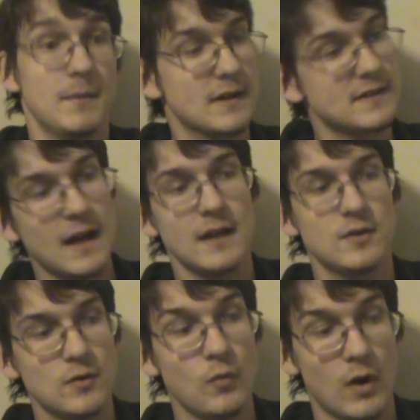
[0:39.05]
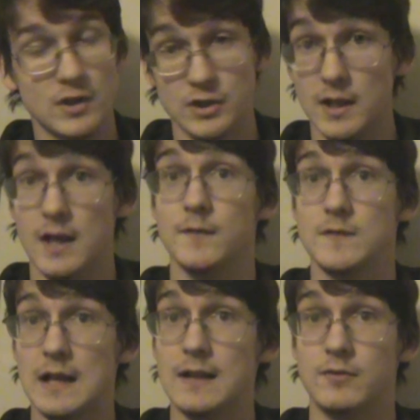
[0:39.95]
Because I do watch a lot
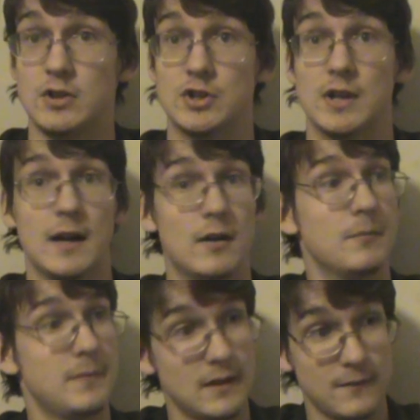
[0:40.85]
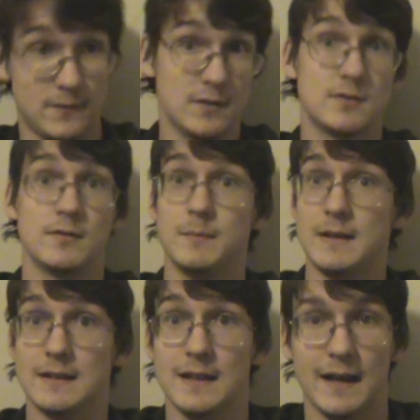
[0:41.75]
of television. I'll be the first to
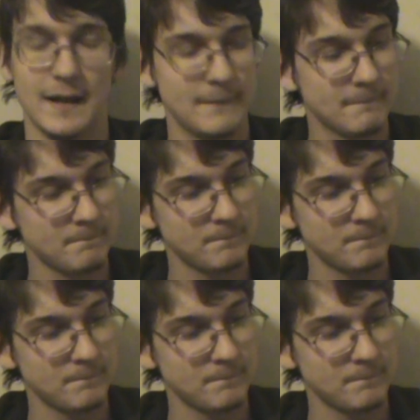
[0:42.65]
admit that.